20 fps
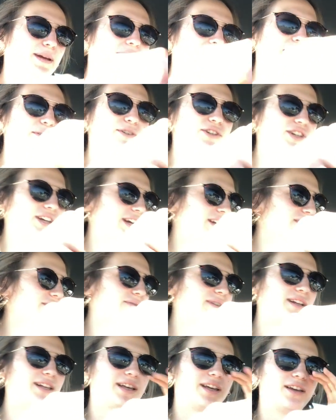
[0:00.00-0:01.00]
I wish I had to
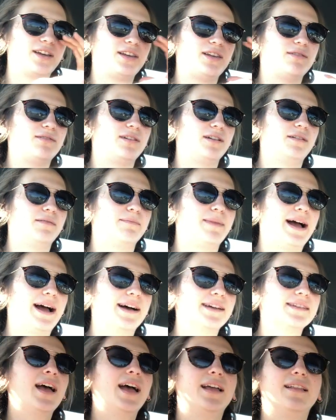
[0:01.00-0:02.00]
wear like a cute little
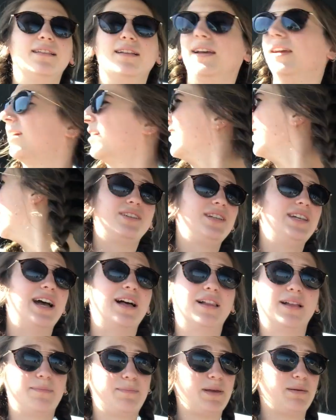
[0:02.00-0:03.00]
mask and like
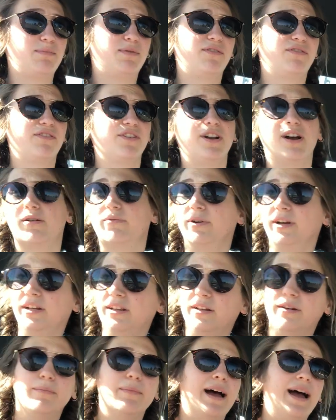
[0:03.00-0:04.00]
yell at people for not wearing
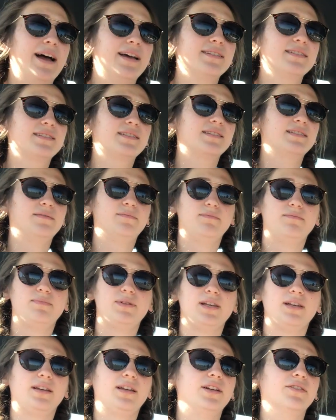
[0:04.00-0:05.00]
their masks and
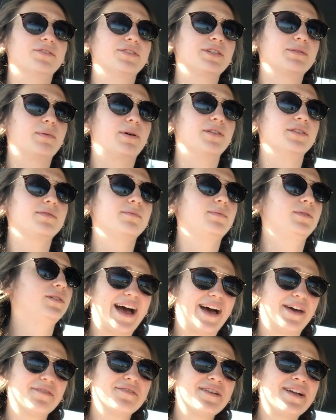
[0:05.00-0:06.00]
being irresponsible.
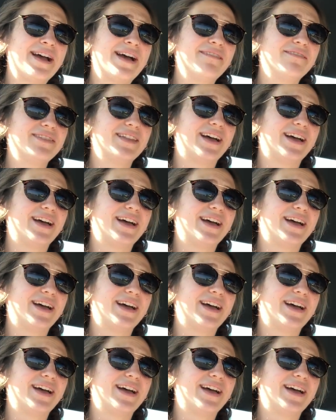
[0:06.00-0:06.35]
I don't have